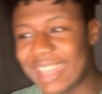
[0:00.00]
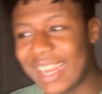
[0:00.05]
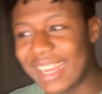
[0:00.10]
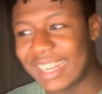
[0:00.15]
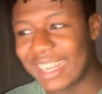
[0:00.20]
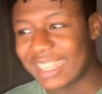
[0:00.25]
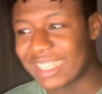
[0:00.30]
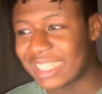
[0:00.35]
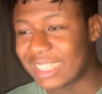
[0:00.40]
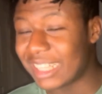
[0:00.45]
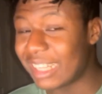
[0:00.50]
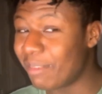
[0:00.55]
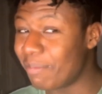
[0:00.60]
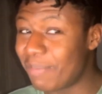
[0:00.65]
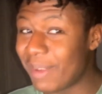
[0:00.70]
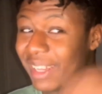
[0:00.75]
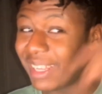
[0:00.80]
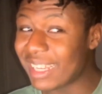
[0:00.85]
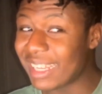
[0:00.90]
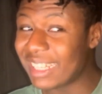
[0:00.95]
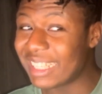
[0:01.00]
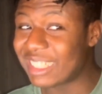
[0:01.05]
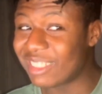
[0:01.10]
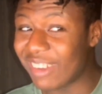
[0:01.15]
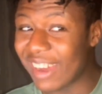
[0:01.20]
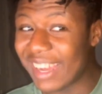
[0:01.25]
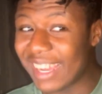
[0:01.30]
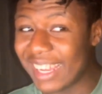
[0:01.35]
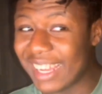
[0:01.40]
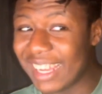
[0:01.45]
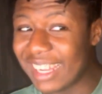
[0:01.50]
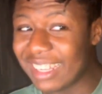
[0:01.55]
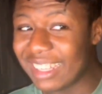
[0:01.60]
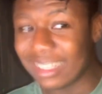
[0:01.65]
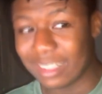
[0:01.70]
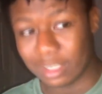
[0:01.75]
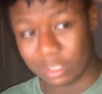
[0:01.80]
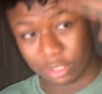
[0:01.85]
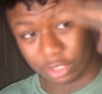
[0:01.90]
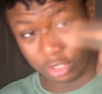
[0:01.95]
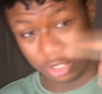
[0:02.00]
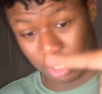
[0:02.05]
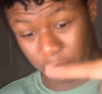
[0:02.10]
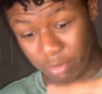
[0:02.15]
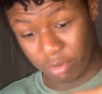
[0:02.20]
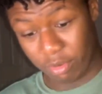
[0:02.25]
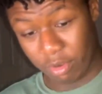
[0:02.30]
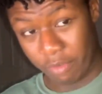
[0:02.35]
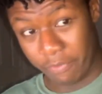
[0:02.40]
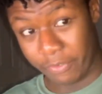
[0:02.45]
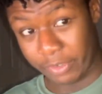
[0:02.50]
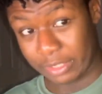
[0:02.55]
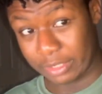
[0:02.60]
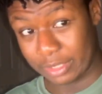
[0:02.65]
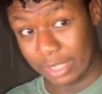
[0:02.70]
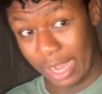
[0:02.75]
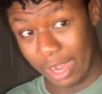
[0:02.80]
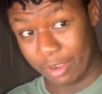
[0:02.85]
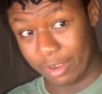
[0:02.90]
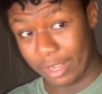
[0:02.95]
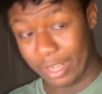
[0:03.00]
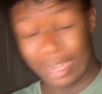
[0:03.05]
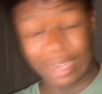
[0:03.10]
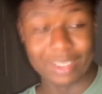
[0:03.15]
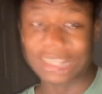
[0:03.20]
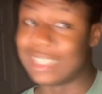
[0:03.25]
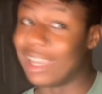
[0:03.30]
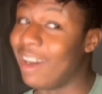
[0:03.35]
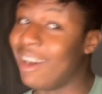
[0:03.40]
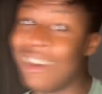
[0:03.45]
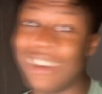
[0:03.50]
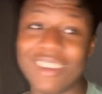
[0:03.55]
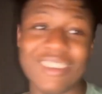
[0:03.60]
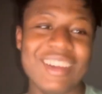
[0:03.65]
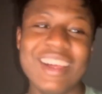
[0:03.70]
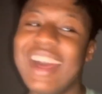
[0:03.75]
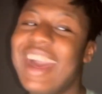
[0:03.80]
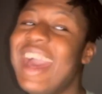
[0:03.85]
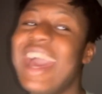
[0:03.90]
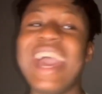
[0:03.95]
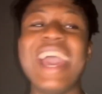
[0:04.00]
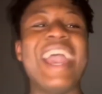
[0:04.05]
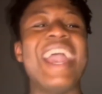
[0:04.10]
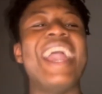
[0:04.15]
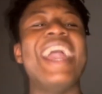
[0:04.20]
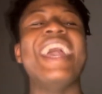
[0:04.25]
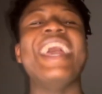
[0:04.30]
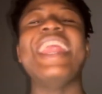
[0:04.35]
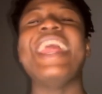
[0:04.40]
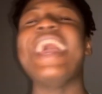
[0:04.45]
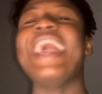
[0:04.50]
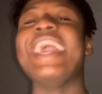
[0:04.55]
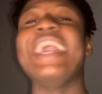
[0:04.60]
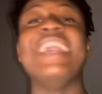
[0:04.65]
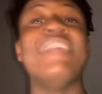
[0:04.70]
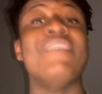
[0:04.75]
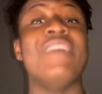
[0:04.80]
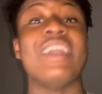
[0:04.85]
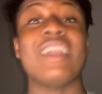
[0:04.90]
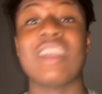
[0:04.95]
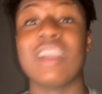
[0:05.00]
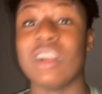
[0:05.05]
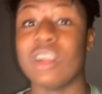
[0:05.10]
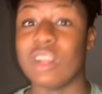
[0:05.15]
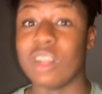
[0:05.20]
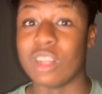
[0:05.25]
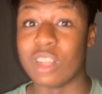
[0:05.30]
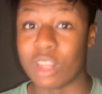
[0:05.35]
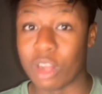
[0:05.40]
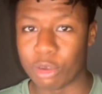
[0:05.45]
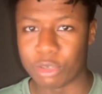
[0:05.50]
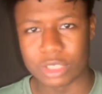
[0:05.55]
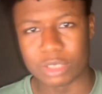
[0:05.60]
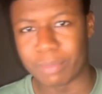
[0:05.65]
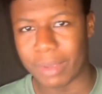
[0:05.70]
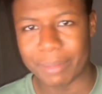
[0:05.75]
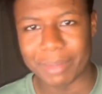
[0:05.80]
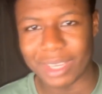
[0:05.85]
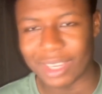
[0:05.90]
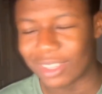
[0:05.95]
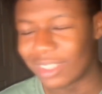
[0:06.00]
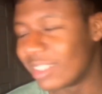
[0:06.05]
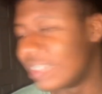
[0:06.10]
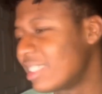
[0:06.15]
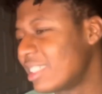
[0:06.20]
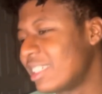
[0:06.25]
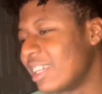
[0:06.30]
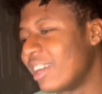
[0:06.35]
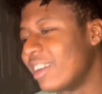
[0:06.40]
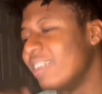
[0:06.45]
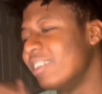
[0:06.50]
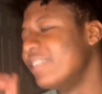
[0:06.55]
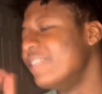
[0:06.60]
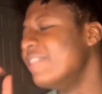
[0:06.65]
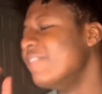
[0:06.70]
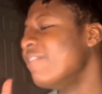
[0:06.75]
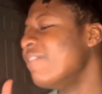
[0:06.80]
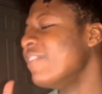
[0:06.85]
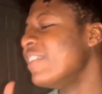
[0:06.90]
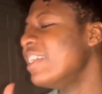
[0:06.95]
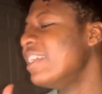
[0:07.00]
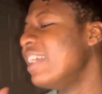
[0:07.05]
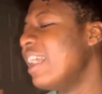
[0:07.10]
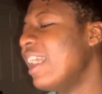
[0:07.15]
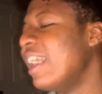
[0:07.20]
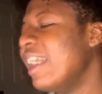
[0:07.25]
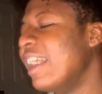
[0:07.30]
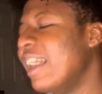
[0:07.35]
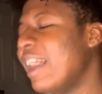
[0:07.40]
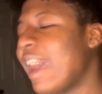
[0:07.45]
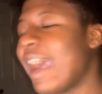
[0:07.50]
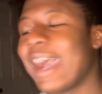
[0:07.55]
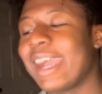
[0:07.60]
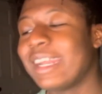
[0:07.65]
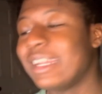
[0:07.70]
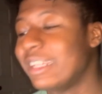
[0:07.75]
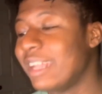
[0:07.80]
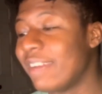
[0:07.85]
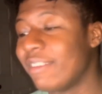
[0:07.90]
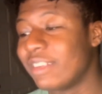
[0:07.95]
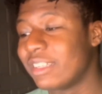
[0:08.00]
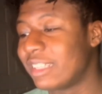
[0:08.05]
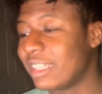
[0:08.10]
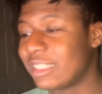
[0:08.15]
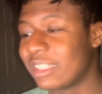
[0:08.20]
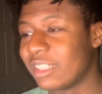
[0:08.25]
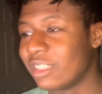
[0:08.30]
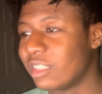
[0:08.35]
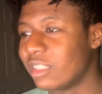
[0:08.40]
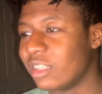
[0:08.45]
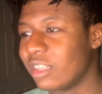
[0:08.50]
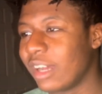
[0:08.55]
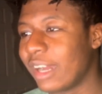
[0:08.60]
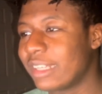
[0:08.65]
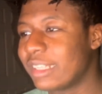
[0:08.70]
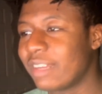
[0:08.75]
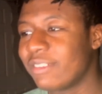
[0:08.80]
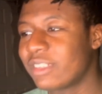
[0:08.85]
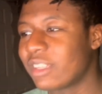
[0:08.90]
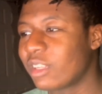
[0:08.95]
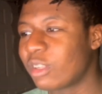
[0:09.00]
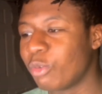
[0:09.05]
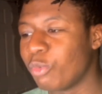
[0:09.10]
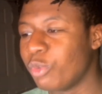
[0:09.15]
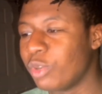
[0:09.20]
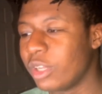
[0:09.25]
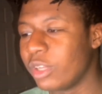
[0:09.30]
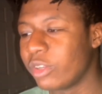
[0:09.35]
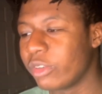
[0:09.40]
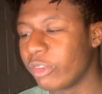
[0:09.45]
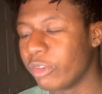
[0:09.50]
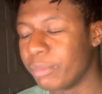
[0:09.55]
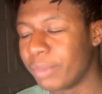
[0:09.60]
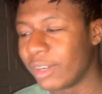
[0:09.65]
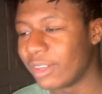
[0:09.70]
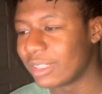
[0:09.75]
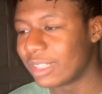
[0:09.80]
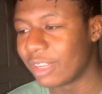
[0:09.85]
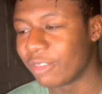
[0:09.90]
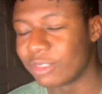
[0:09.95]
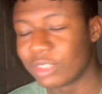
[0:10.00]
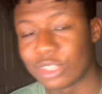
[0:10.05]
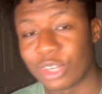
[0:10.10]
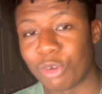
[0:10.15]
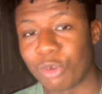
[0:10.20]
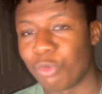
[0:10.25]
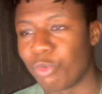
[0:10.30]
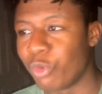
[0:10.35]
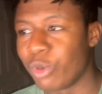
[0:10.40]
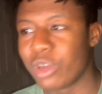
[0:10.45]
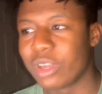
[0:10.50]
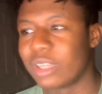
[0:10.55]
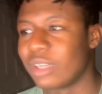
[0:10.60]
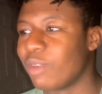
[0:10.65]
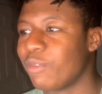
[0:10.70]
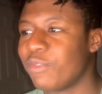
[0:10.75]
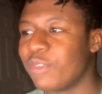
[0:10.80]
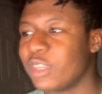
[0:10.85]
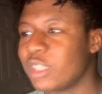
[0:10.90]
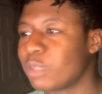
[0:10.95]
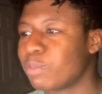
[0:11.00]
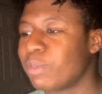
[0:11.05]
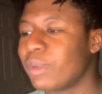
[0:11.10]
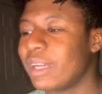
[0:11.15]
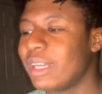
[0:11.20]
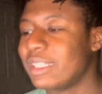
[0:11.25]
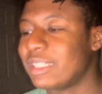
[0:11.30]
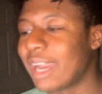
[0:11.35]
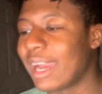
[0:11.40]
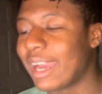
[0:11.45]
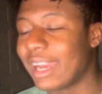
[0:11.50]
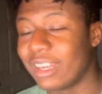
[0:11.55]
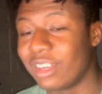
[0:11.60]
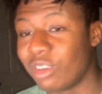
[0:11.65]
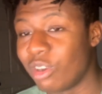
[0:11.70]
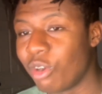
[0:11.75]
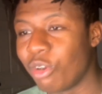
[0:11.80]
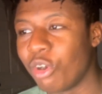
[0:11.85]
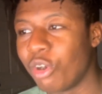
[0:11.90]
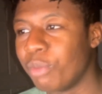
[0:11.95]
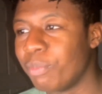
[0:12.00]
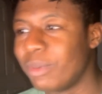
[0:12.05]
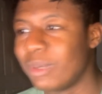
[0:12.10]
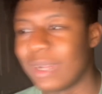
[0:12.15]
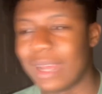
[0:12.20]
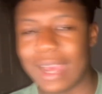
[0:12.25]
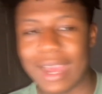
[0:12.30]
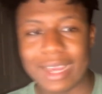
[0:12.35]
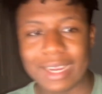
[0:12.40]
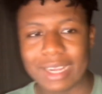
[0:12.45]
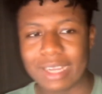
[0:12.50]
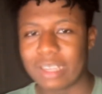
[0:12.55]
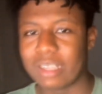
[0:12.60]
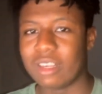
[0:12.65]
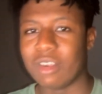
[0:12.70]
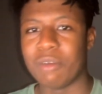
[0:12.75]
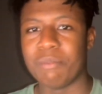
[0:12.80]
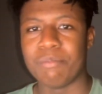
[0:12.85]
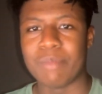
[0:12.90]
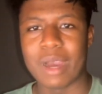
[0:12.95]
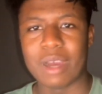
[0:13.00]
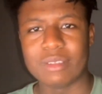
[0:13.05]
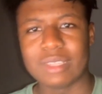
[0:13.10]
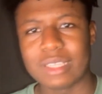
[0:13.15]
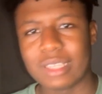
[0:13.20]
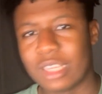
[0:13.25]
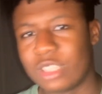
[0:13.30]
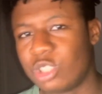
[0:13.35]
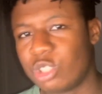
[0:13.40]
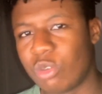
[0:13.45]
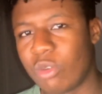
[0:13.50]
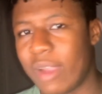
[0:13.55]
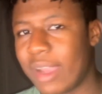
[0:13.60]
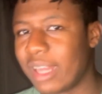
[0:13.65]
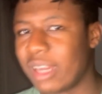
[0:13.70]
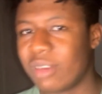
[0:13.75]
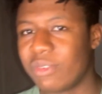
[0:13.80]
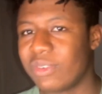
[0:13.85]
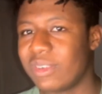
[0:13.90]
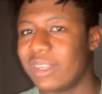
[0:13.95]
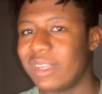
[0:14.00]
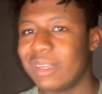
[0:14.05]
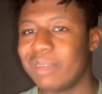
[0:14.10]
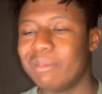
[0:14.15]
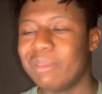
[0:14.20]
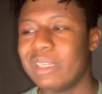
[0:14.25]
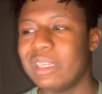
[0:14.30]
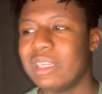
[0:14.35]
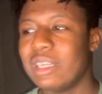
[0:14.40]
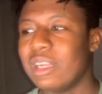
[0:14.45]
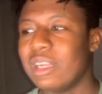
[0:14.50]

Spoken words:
standings, Pelicans is right here. Timberwolves is down here. So it ain't even close, baby girl. So. I never thought the Rudy Gobert thing was gonna work in the first place. I had no hope in that, and then the amount that they traded for him,